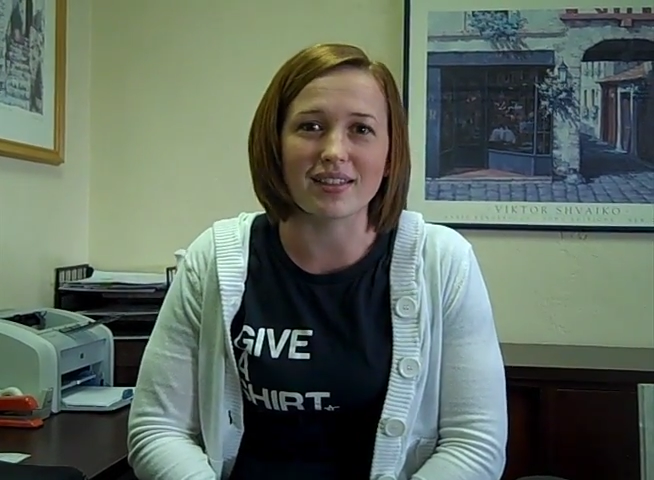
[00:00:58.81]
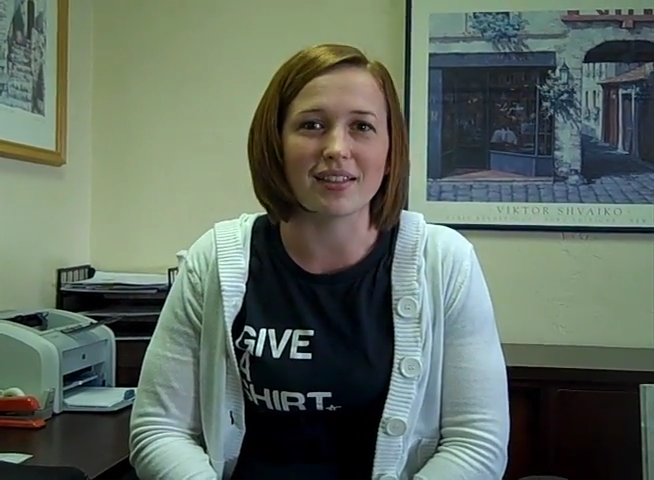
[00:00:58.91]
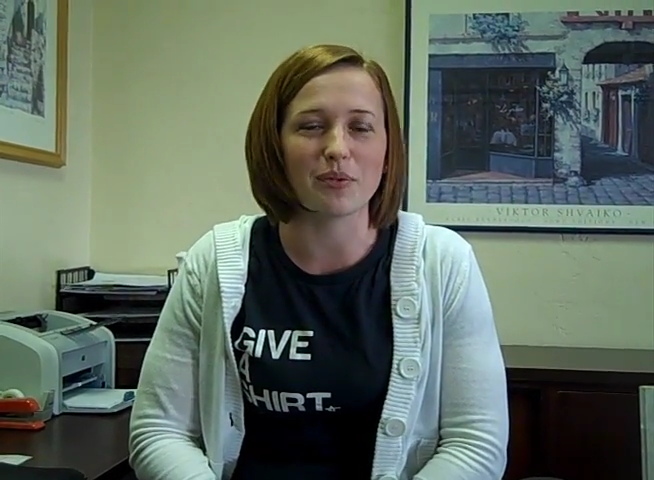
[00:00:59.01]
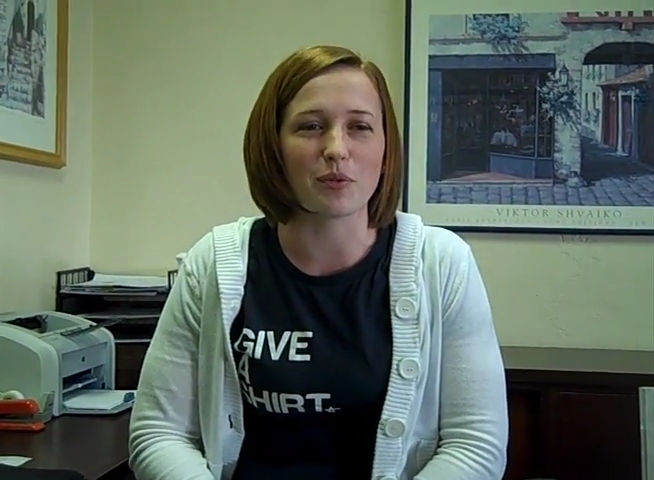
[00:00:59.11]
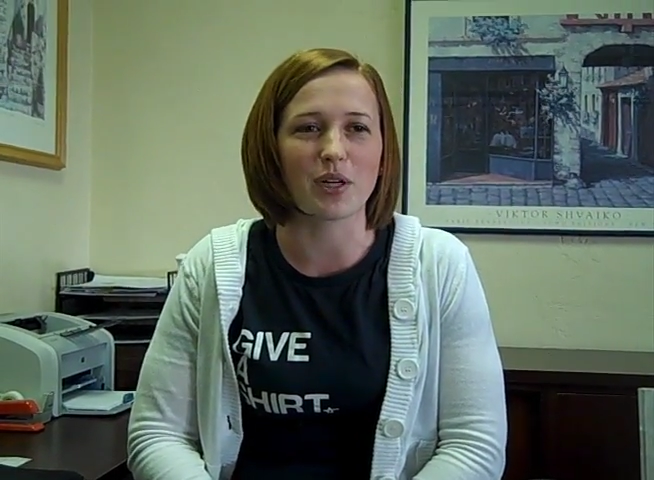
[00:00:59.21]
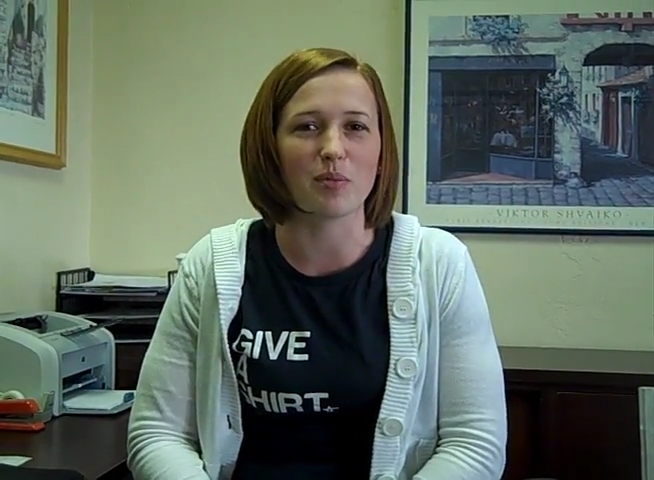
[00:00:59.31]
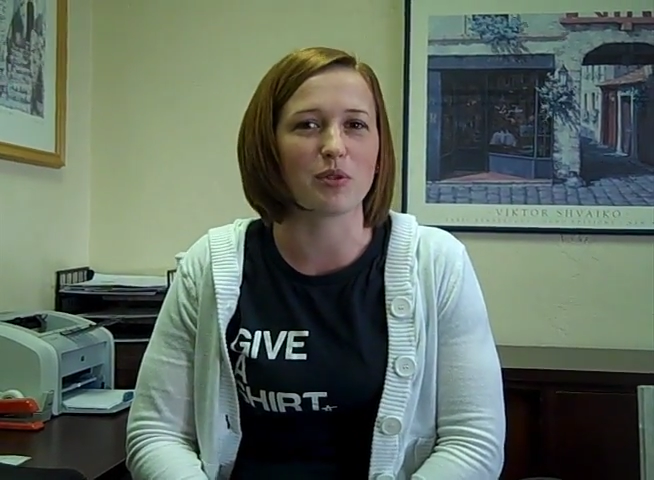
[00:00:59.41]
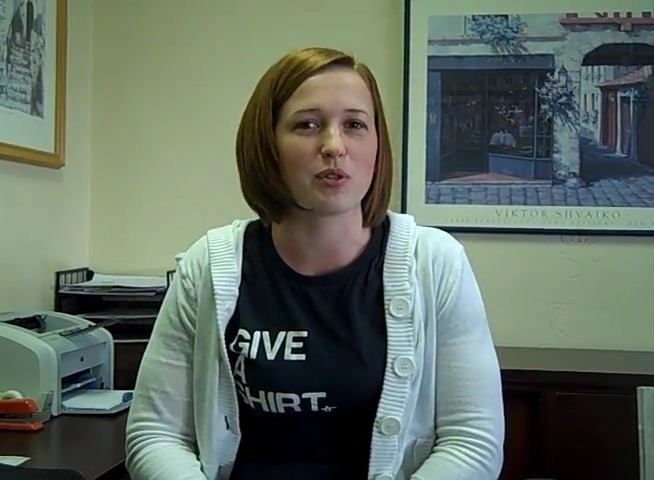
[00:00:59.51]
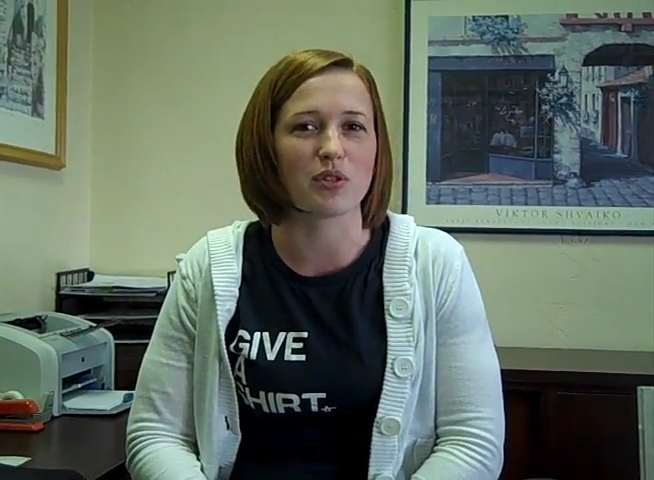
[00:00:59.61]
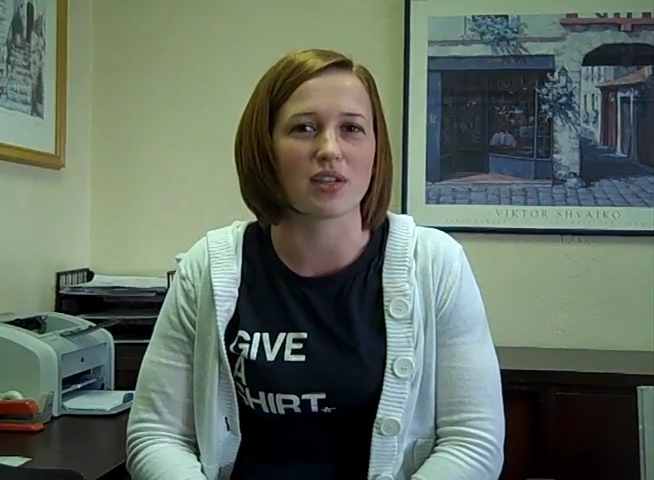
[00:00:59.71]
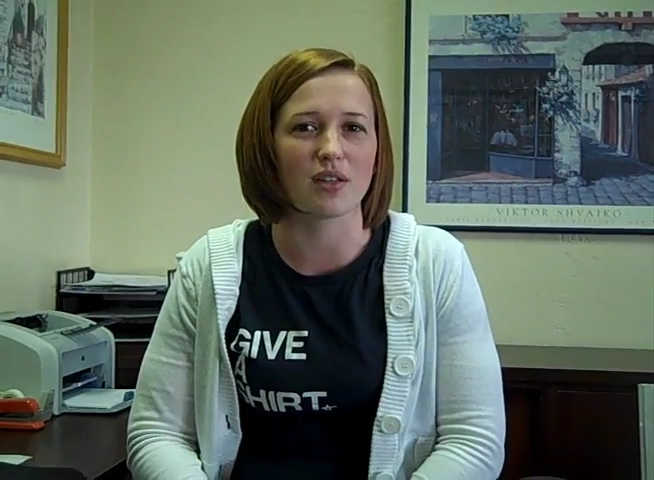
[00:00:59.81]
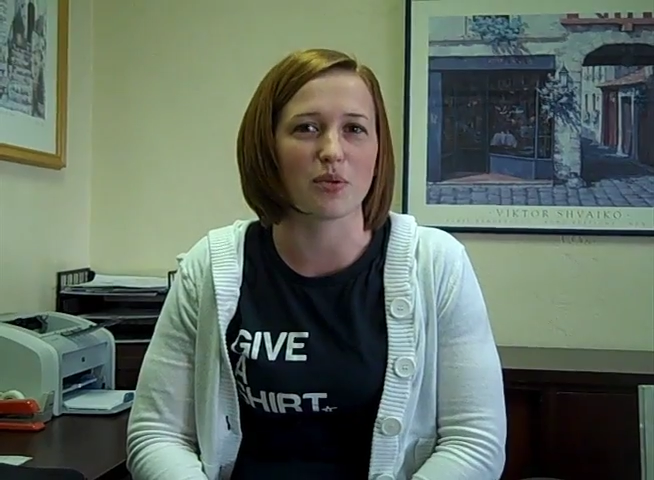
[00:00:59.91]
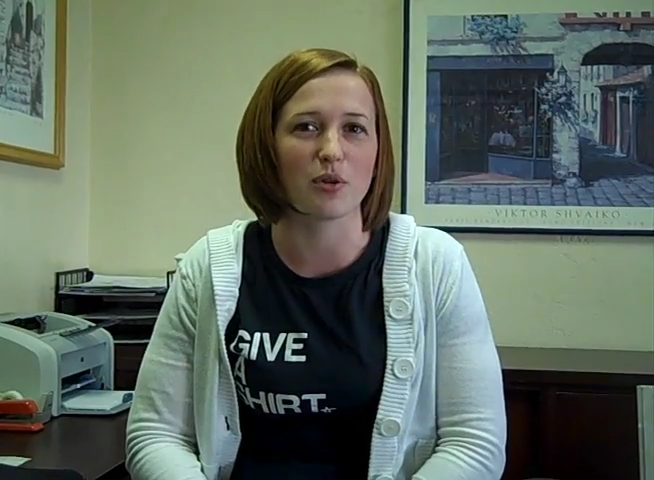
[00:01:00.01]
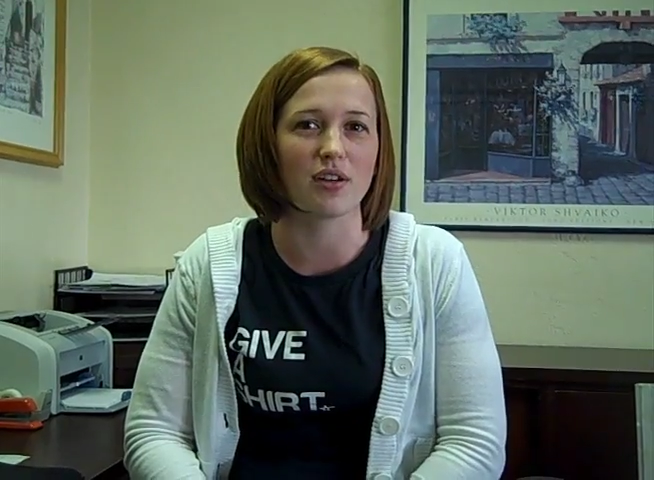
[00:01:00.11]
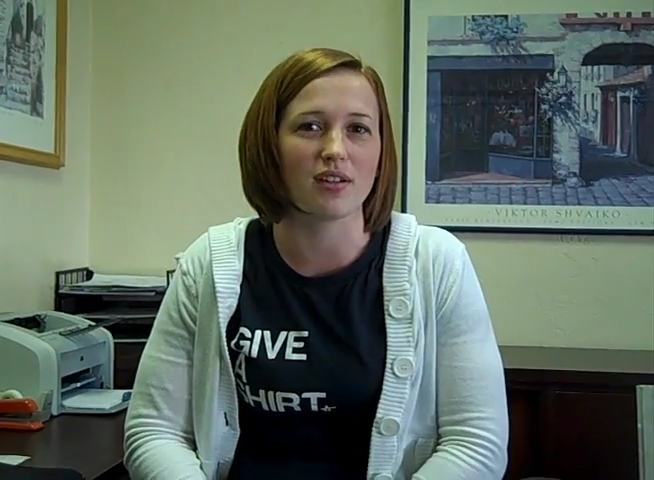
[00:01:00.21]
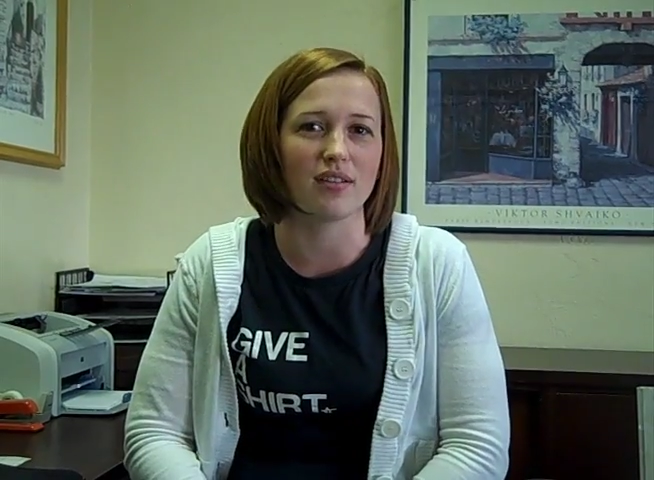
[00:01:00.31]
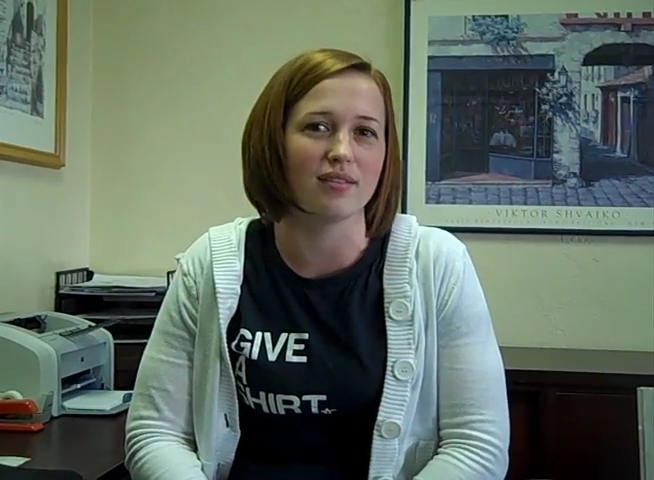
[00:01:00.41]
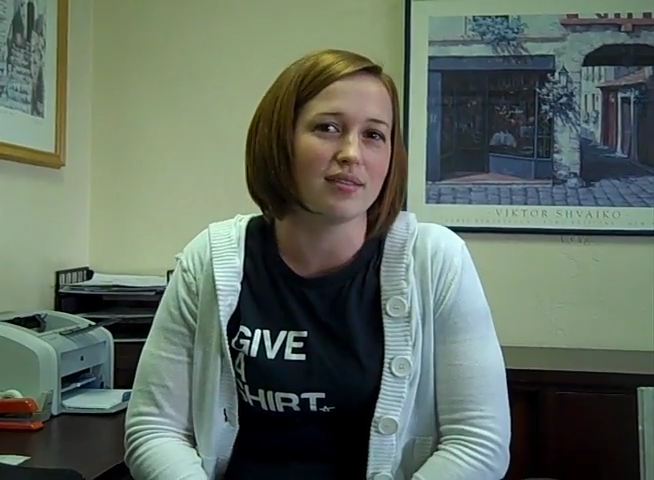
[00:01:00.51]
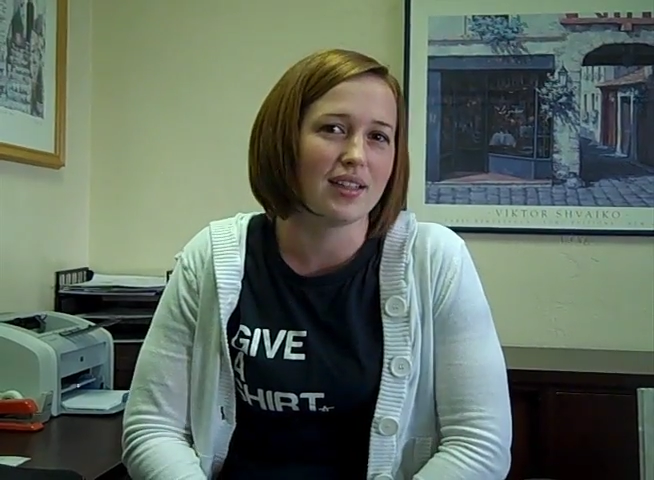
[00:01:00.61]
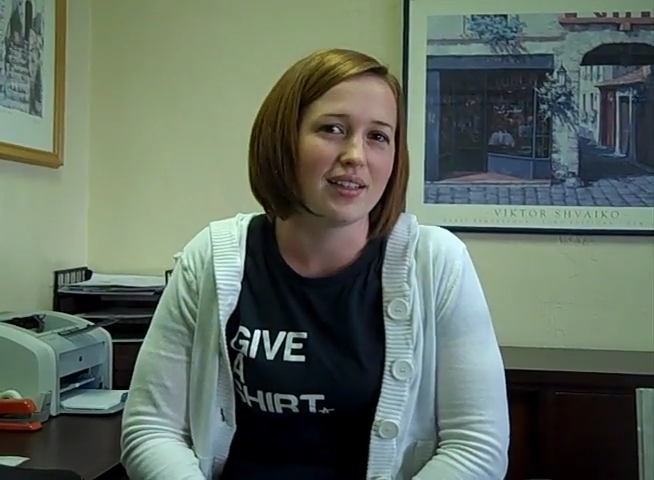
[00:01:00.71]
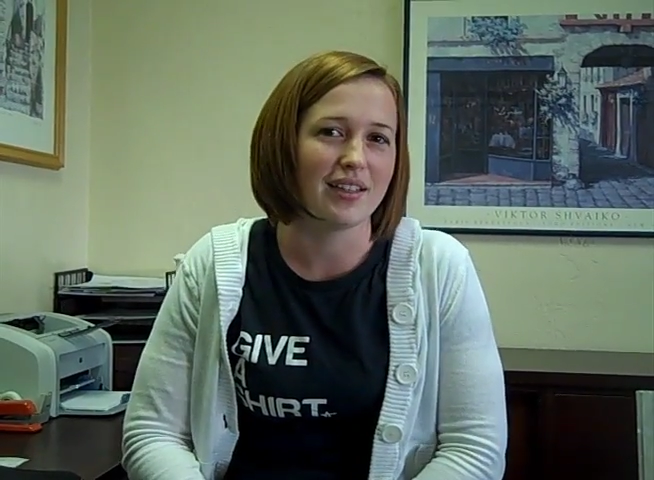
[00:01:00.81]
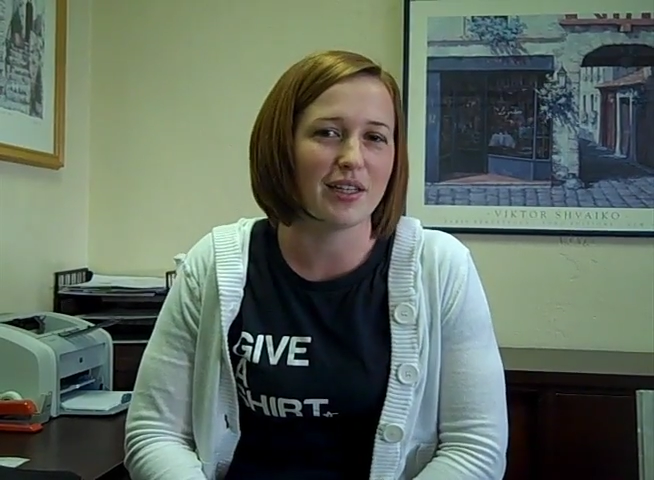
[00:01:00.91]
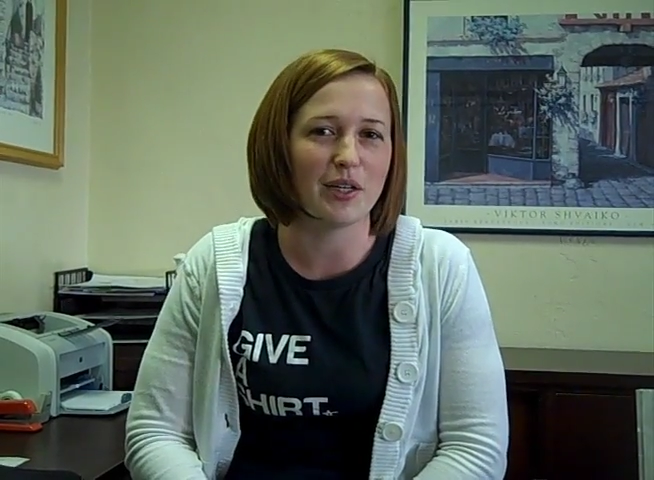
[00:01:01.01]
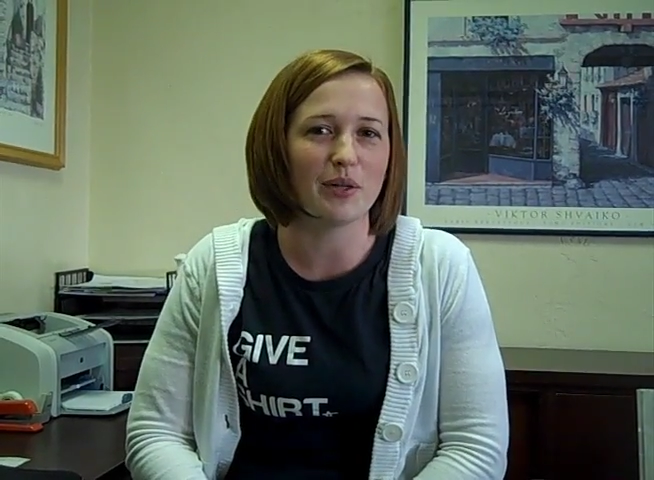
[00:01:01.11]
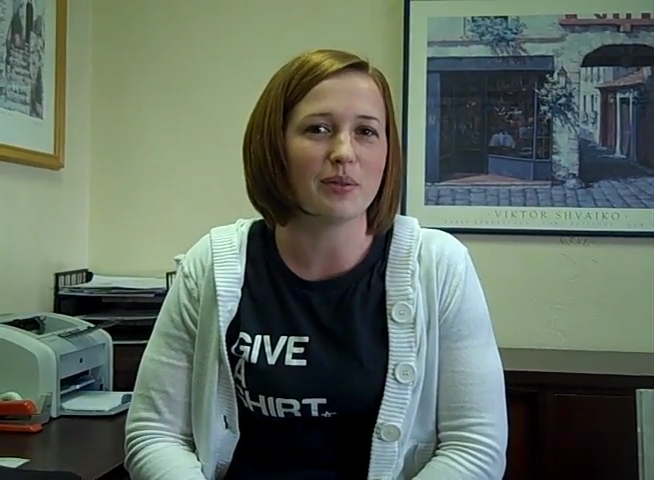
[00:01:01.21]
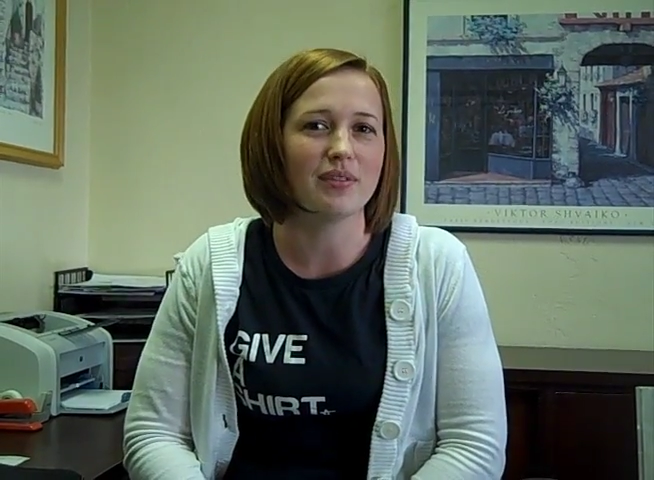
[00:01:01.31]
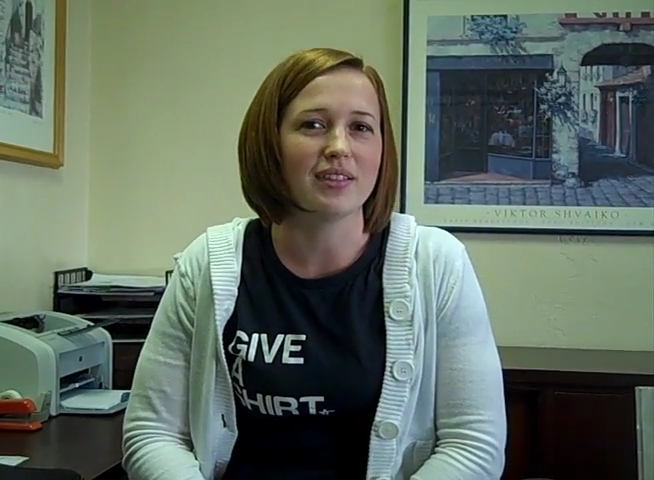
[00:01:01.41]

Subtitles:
and we're able to share the word and, you know,